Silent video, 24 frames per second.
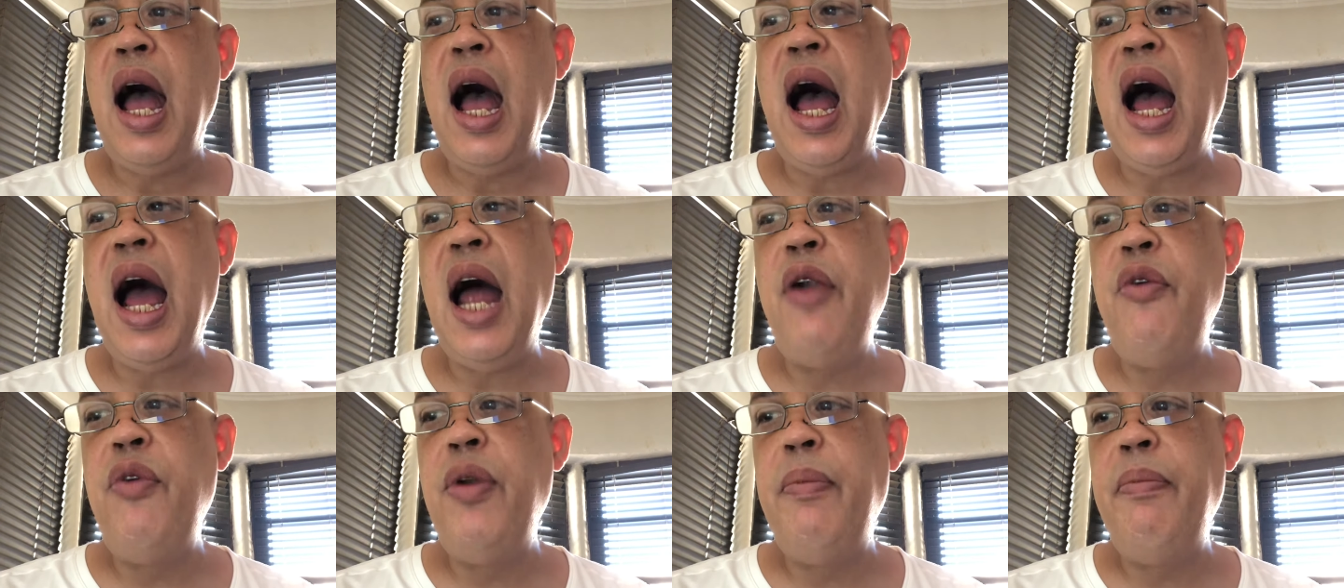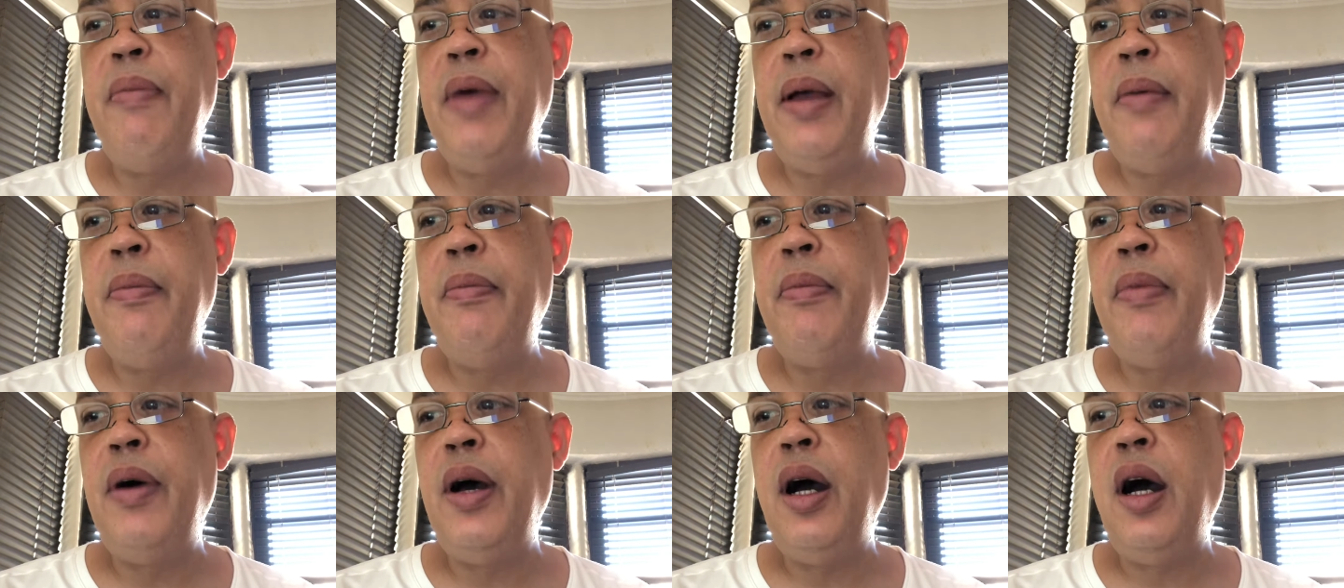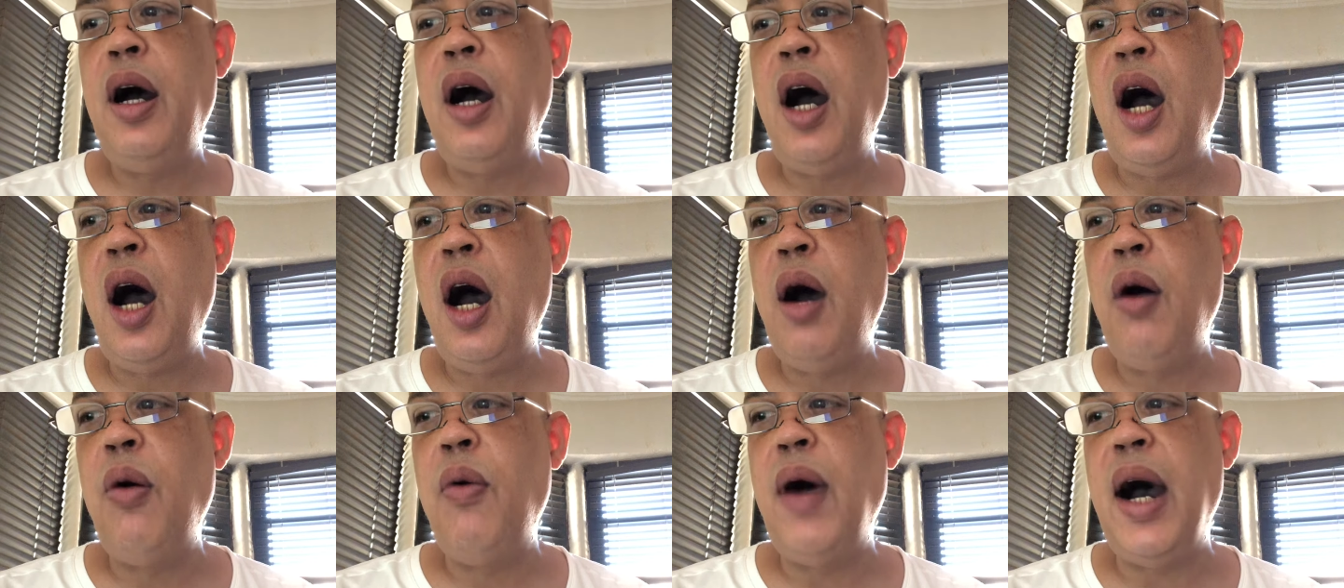I remember
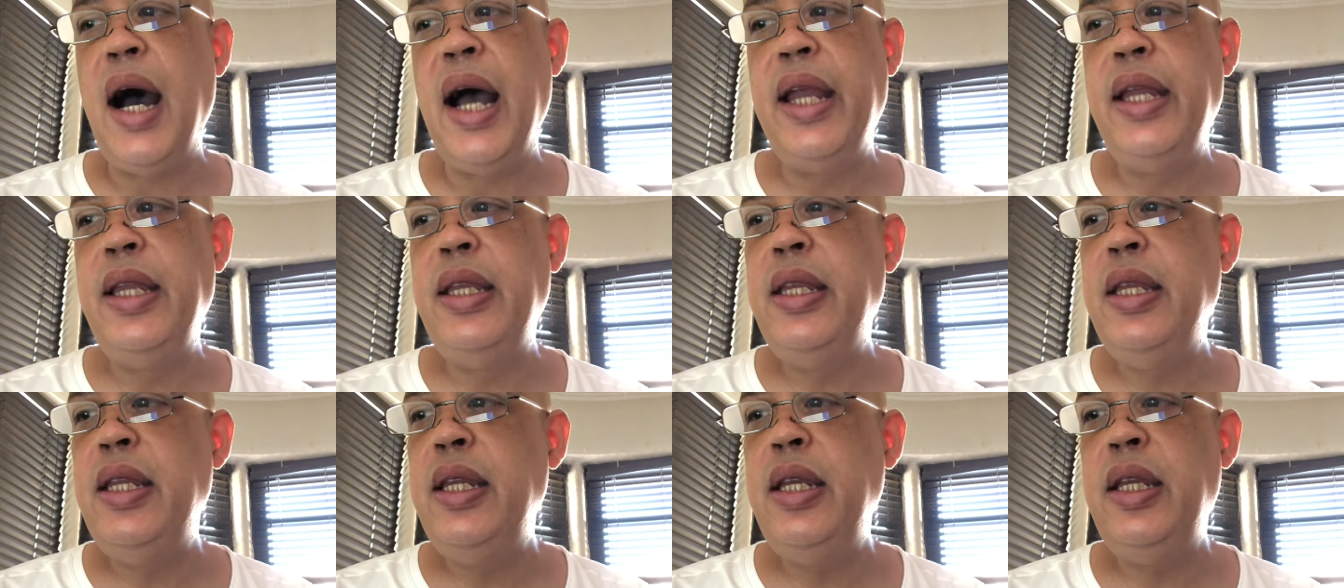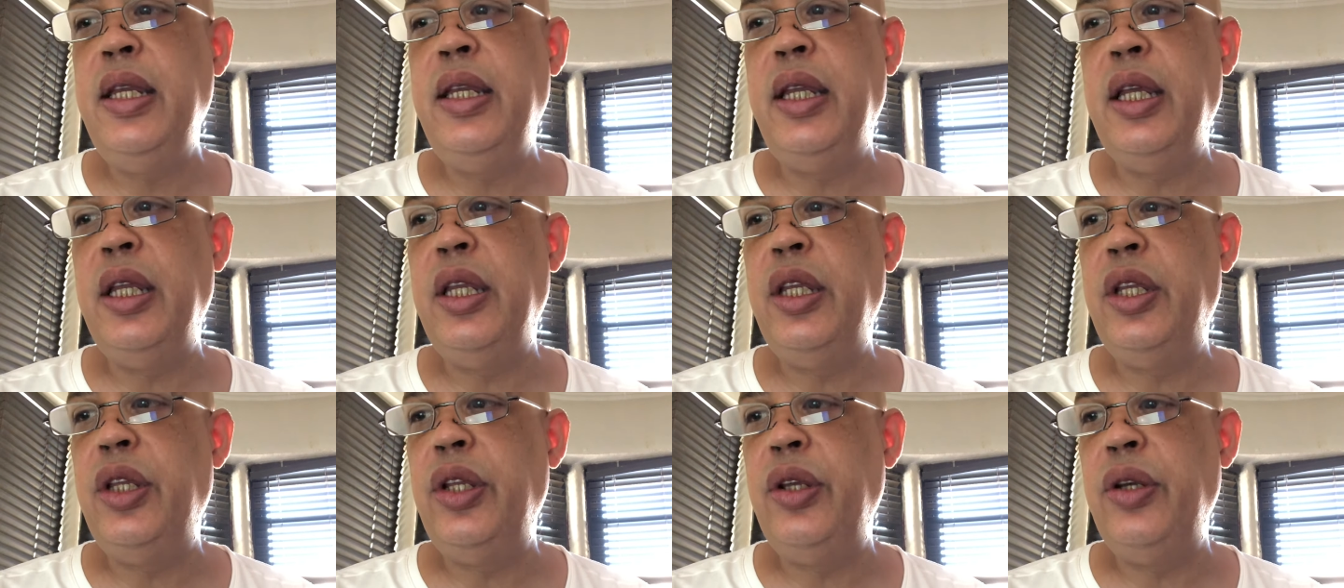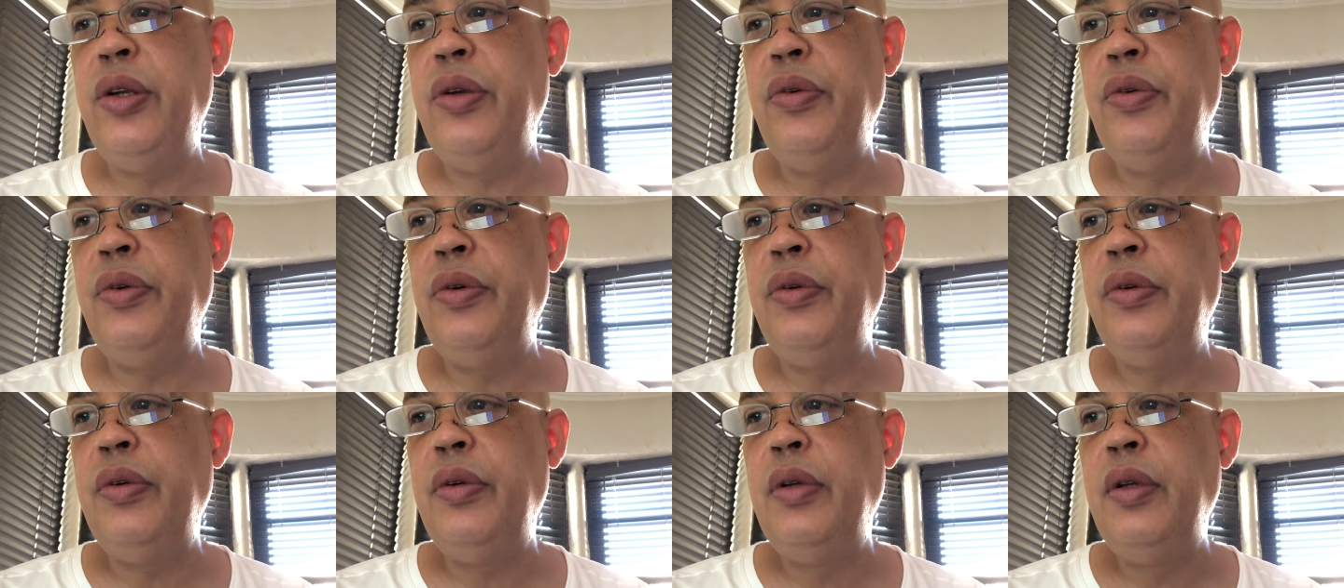how I needed
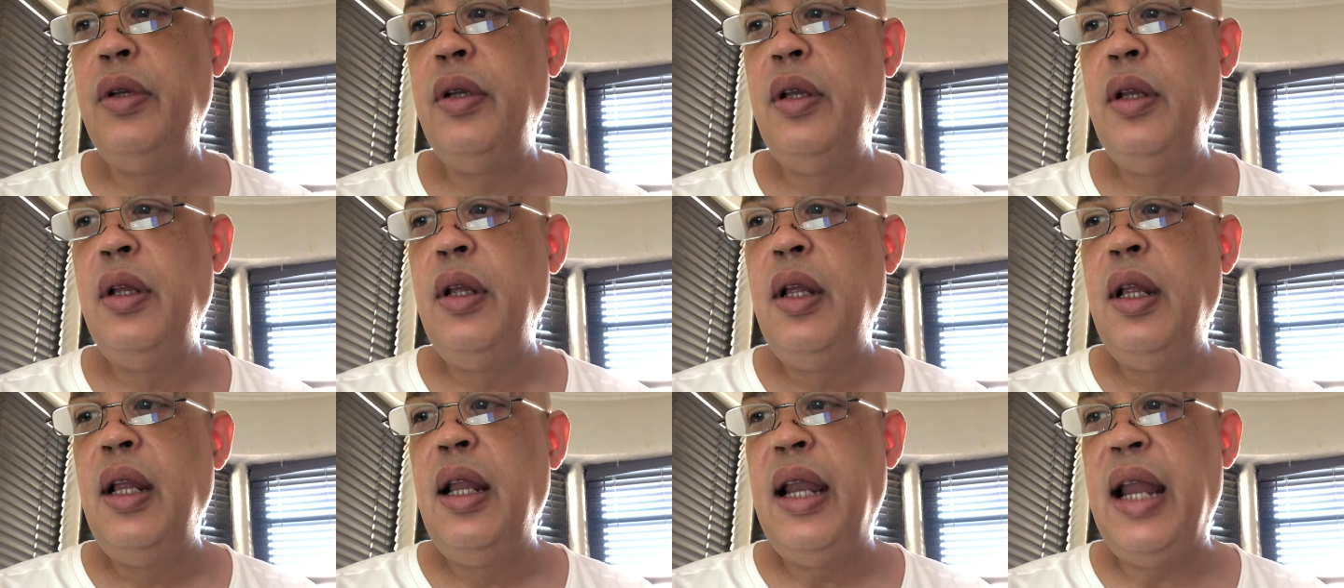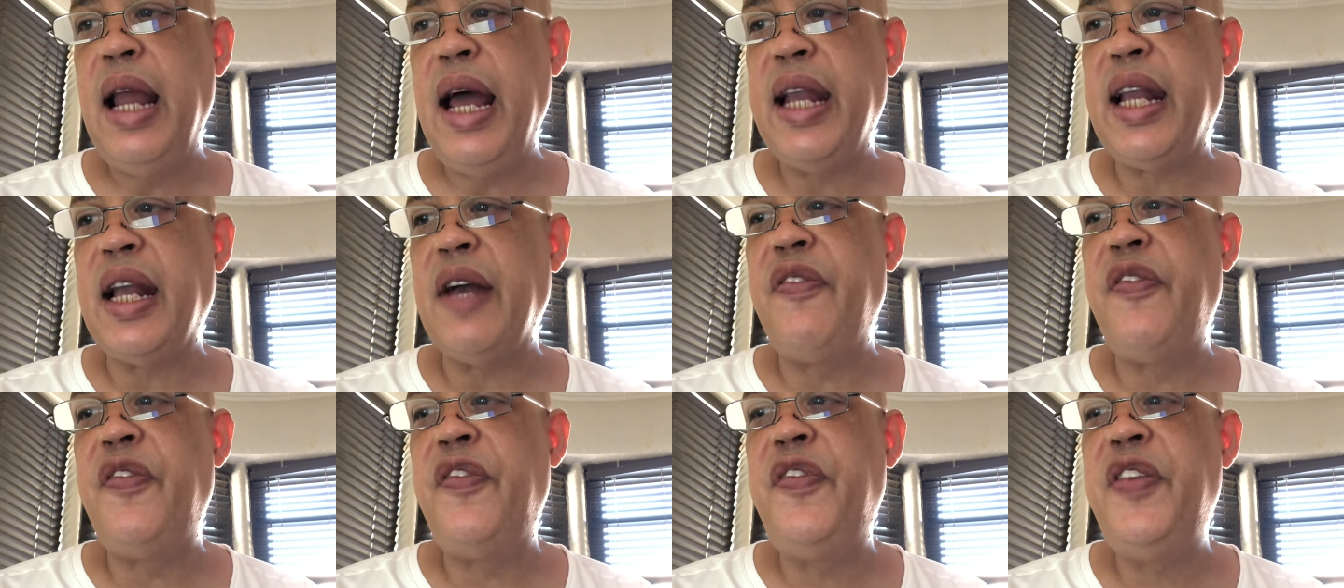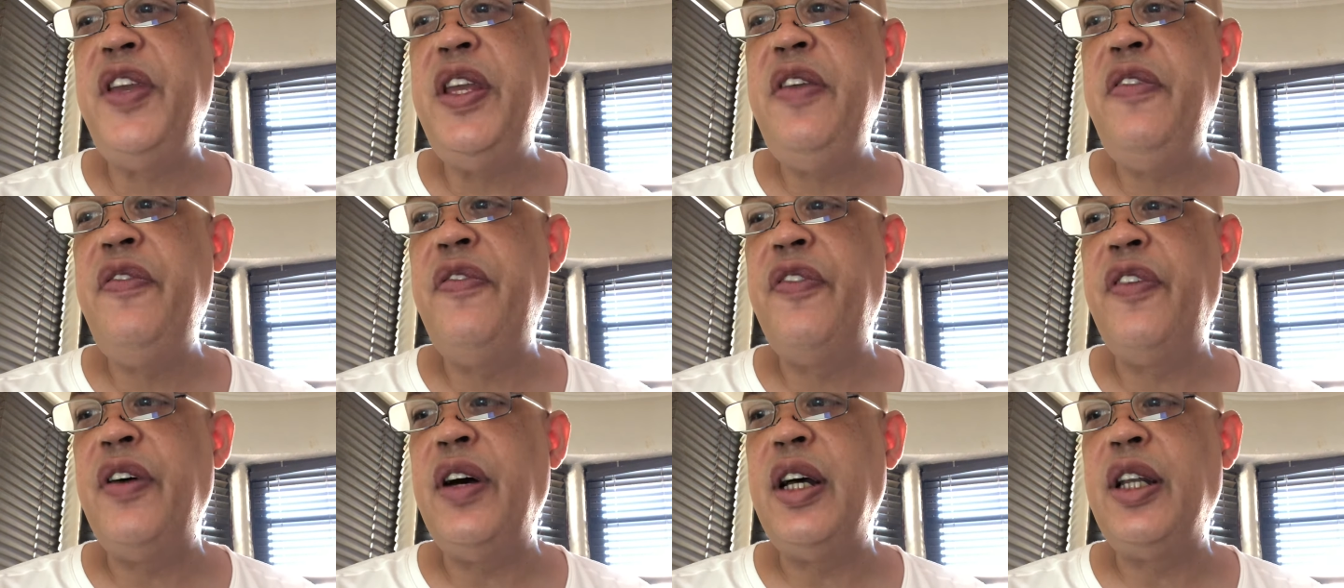you like a
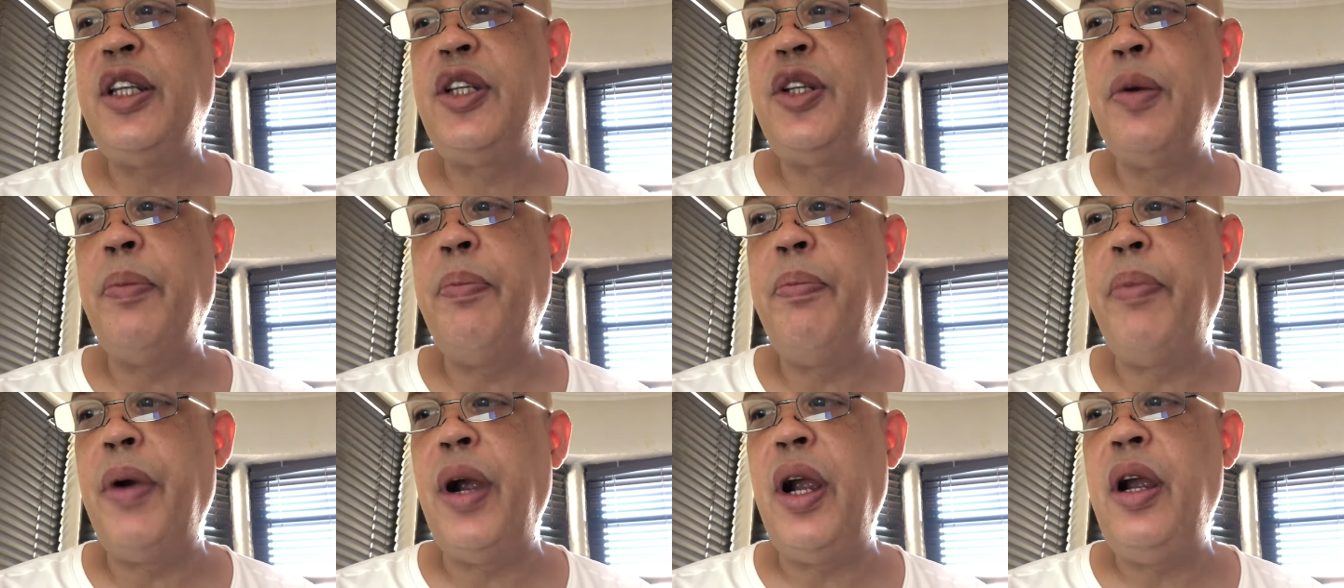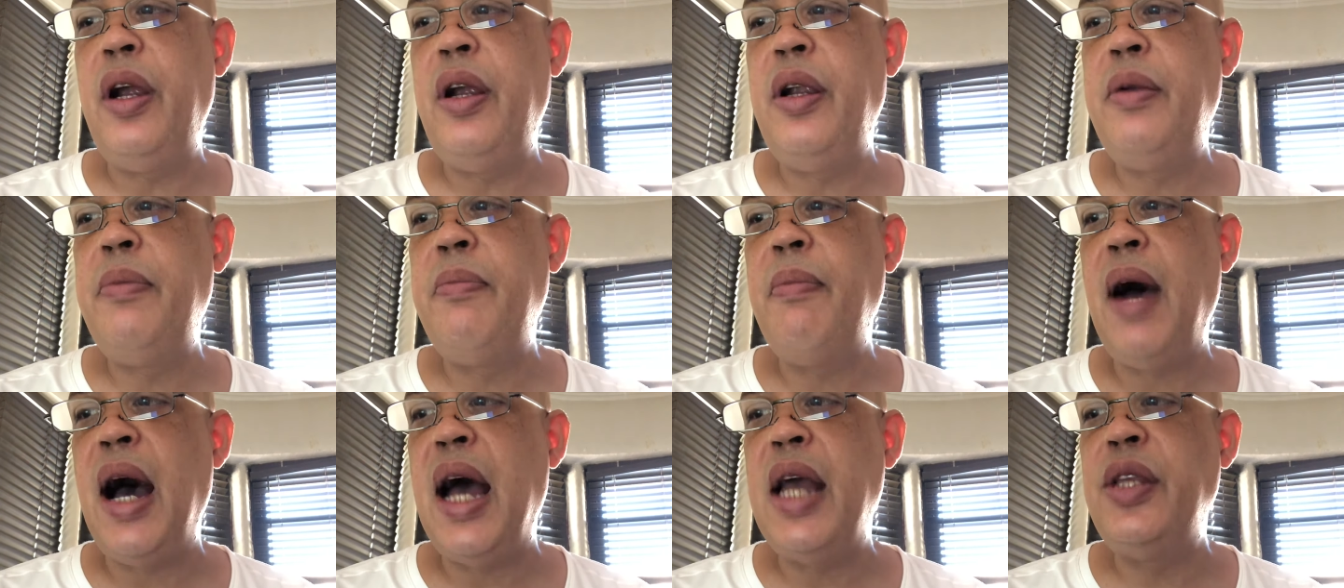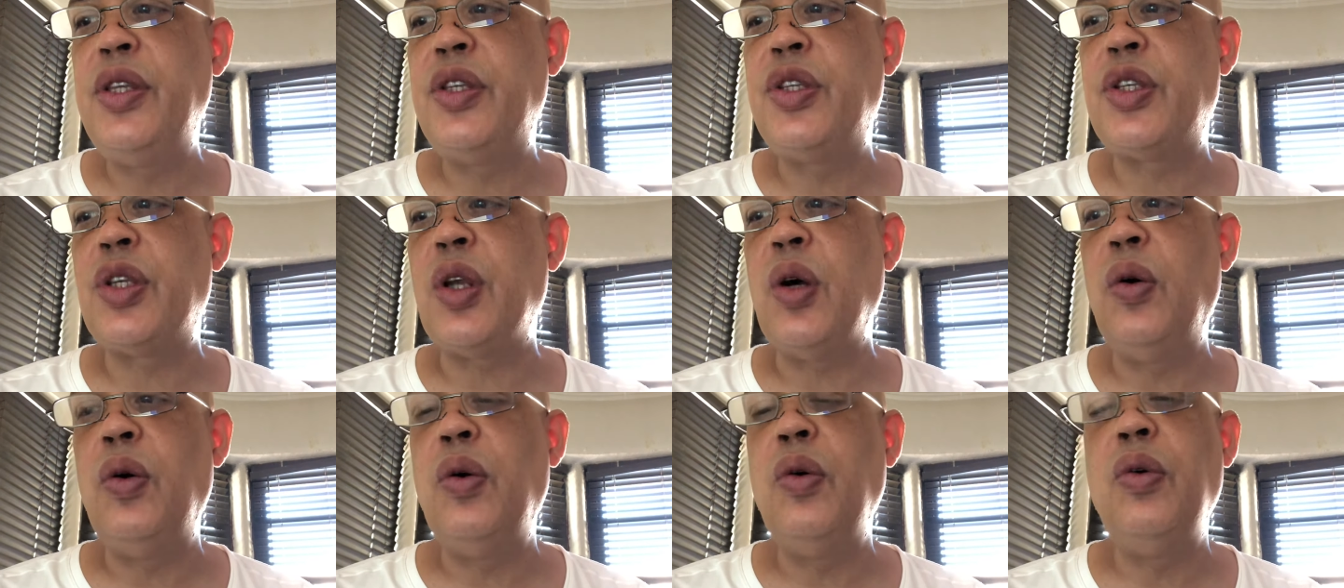fever to burn my
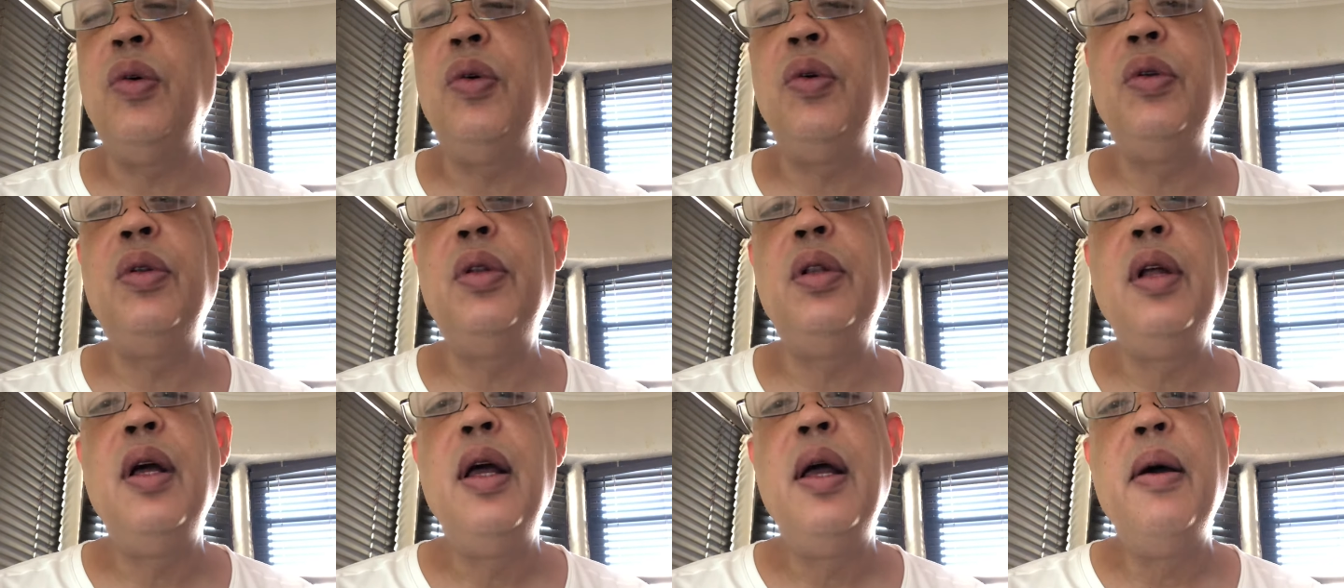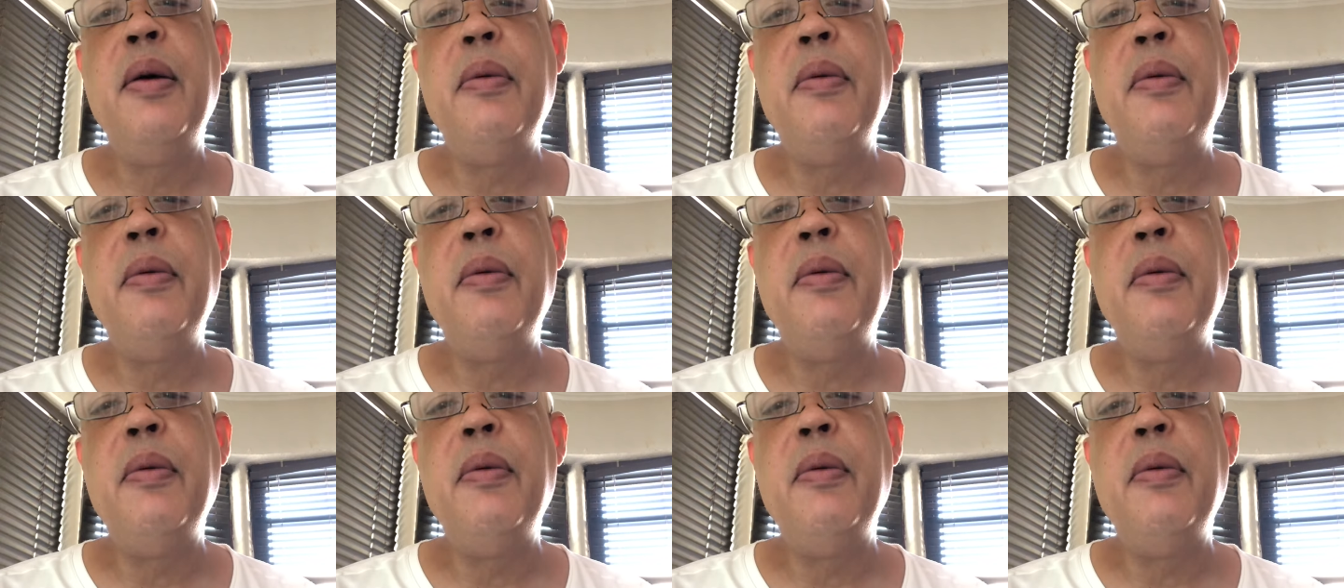soul,